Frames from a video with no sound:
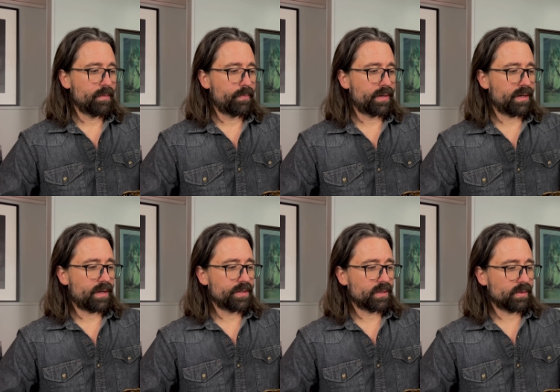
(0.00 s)
put it
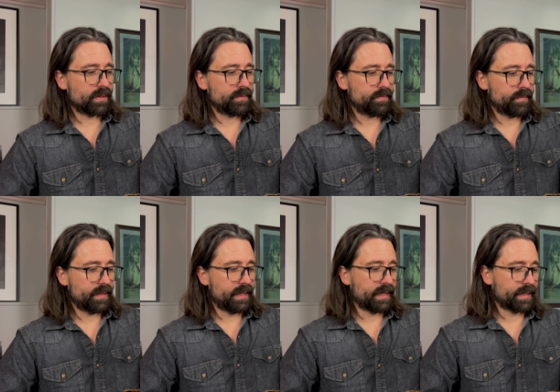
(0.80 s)
on your horn
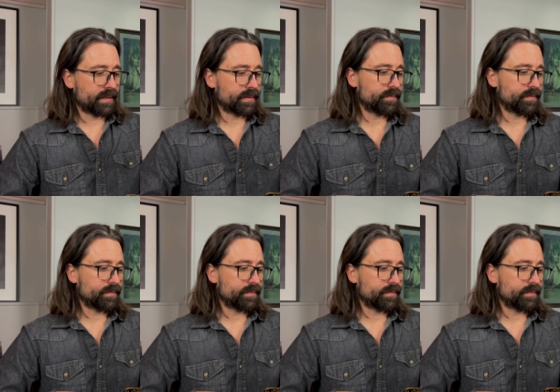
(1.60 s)
and